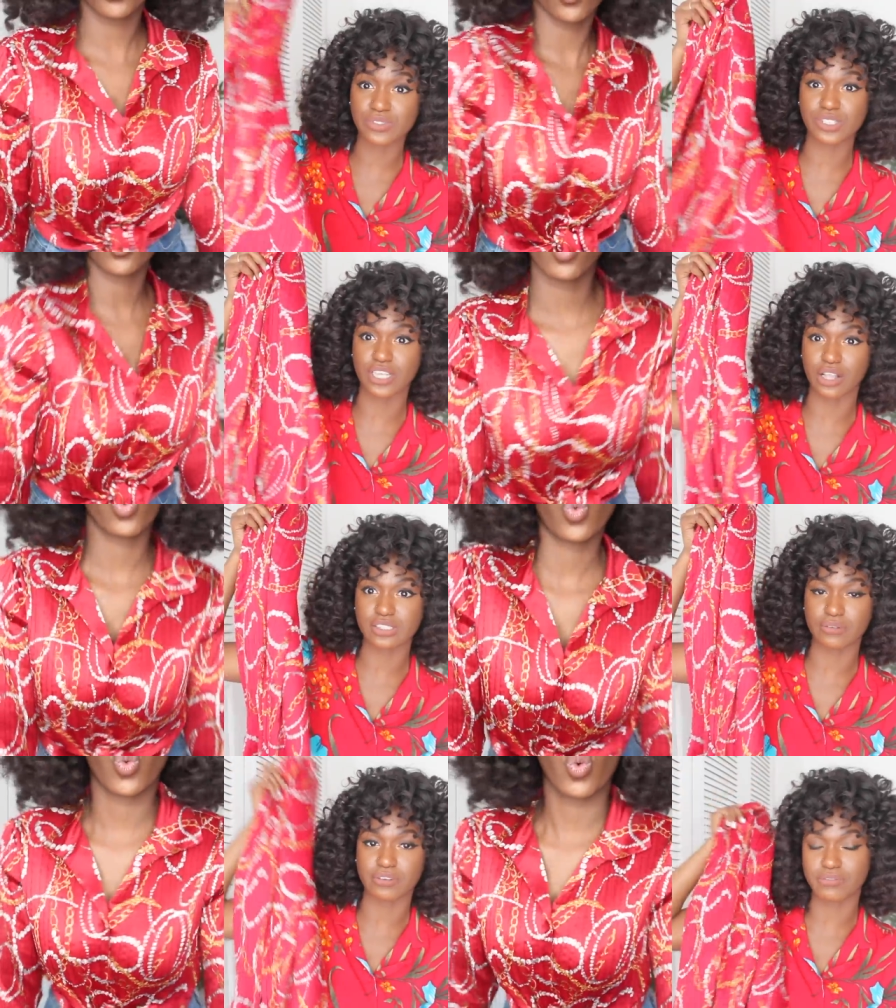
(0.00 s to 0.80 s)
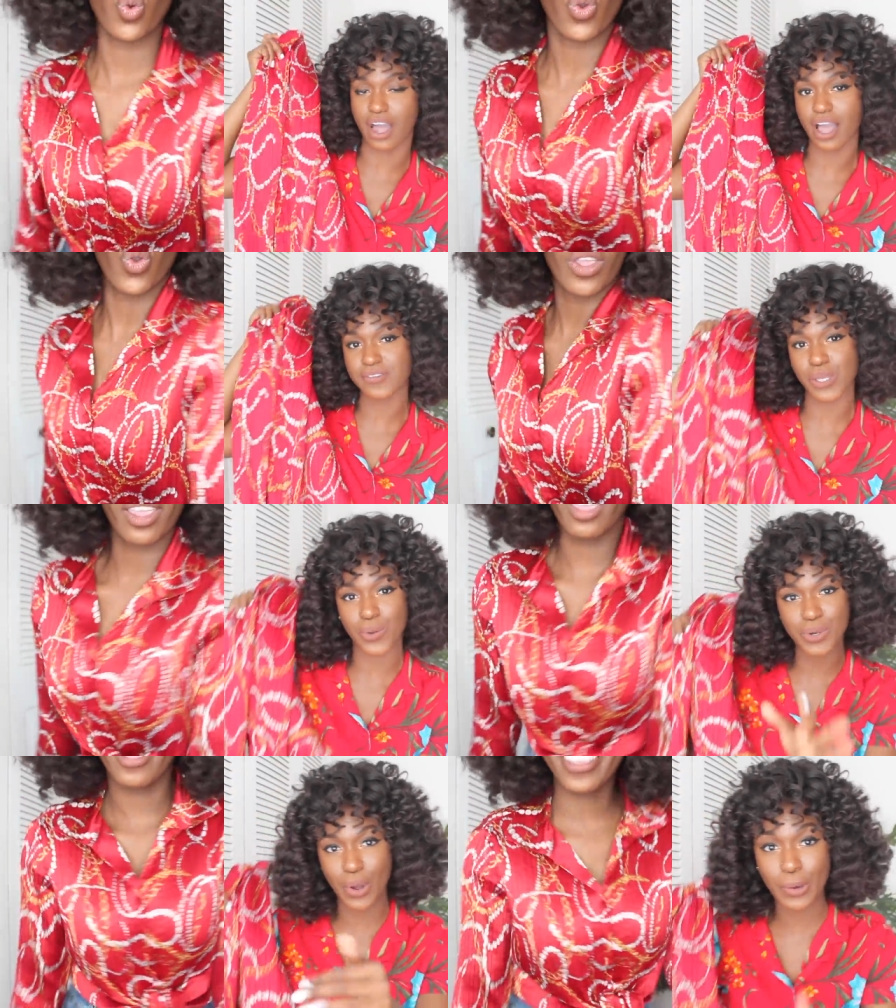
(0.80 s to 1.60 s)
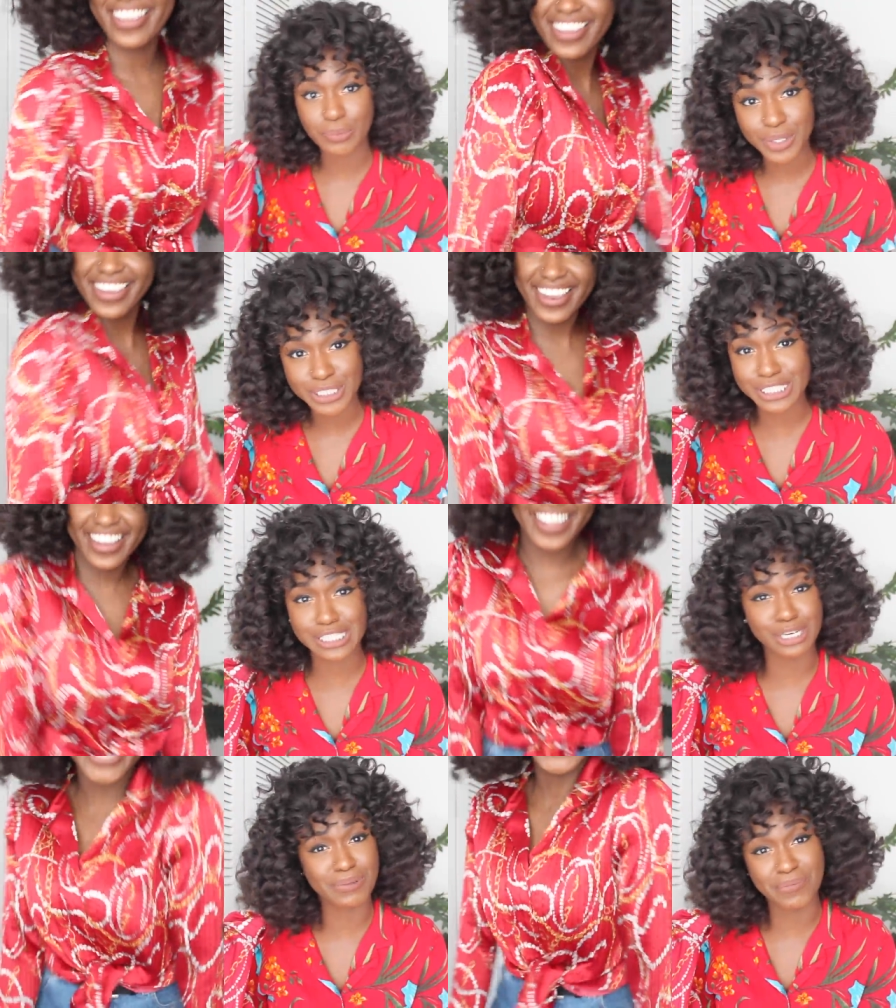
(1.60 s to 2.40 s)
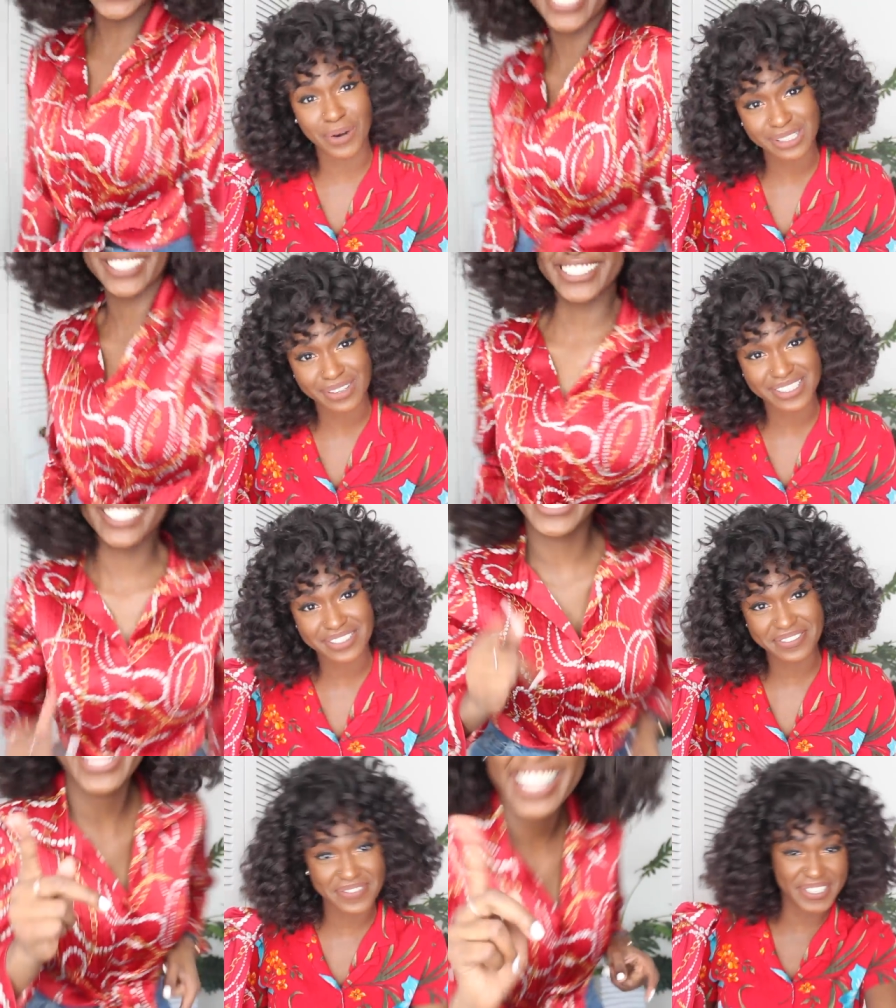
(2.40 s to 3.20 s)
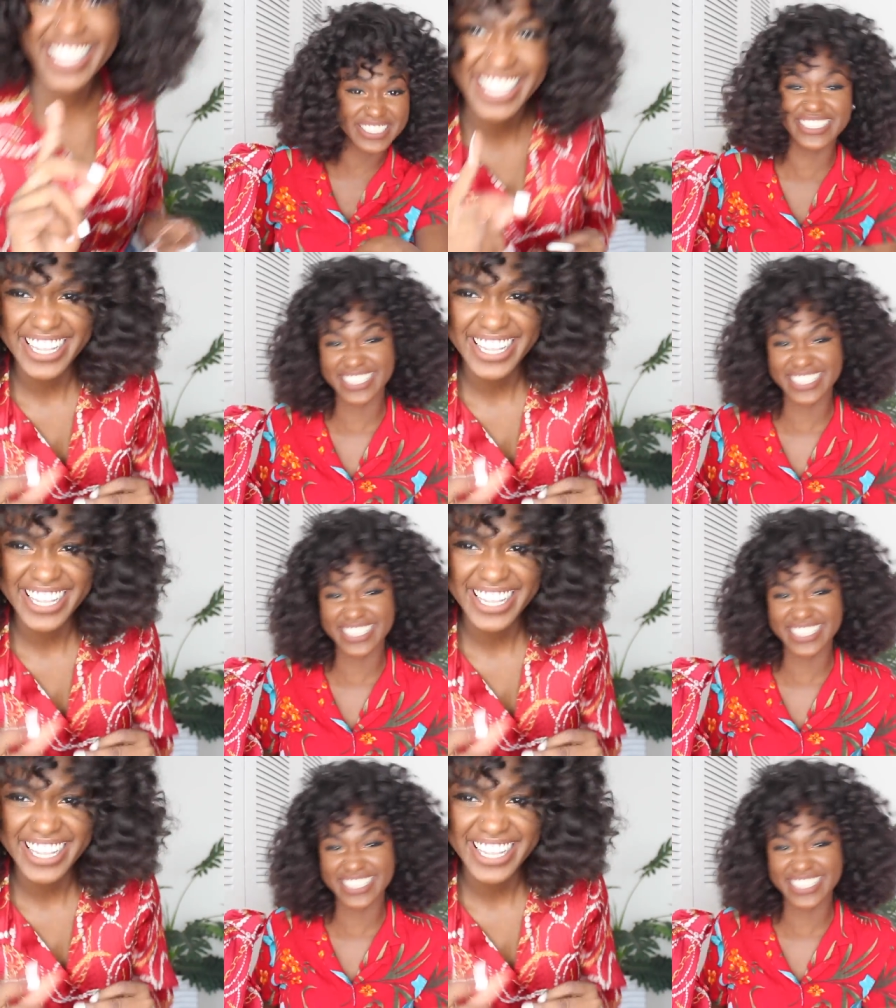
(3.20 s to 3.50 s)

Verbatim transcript: This was a dollar seventy-five, so you know, just a little bit more expensive, but